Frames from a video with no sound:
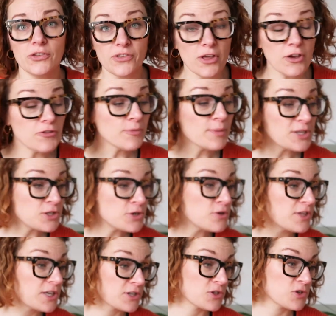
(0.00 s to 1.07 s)
so those are my two
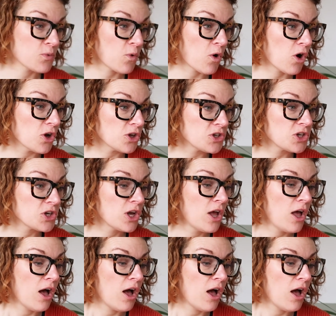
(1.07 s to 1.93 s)
things to watch.